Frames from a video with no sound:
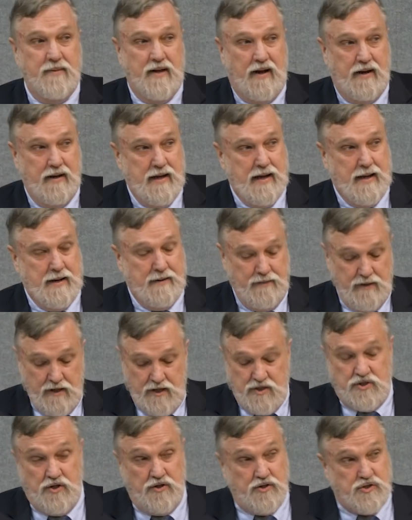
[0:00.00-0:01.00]
not yet.
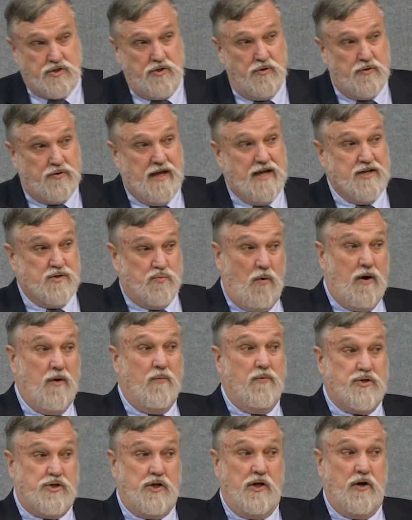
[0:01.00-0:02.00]
So there's two things.
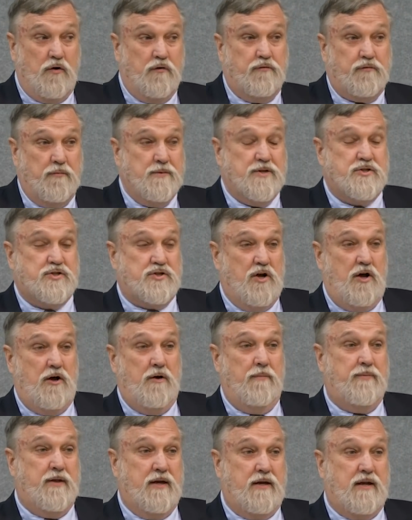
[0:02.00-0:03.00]
One, we should learn from this
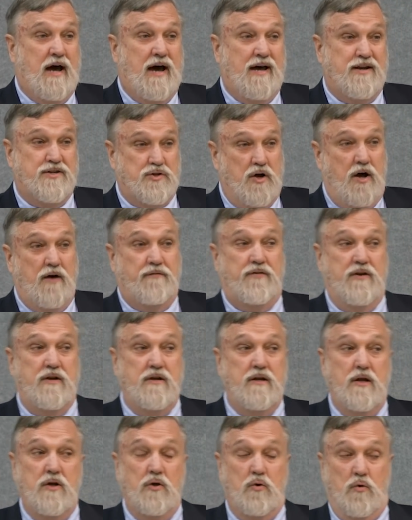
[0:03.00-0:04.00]
psalm that God is
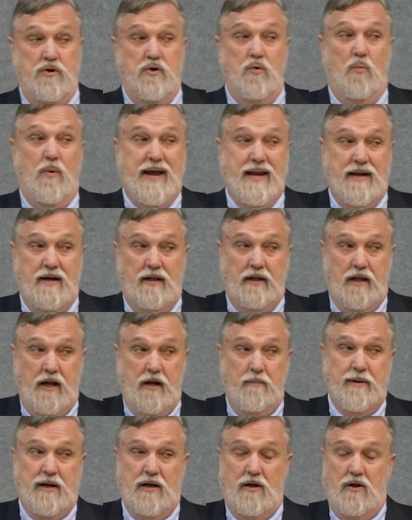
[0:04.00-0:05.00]
often going to wait a
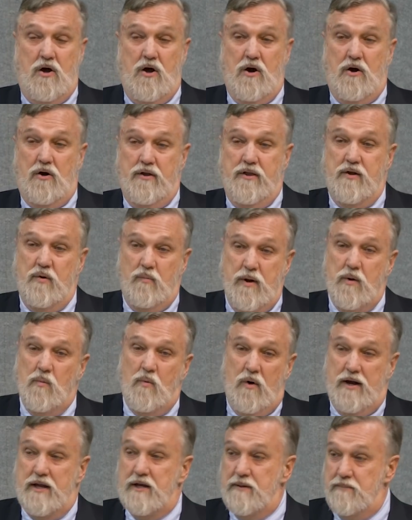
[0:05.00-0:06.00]
little bit longer than we
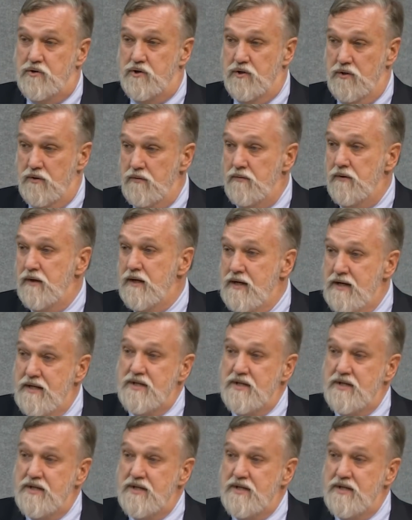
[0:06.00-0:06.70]
want him to.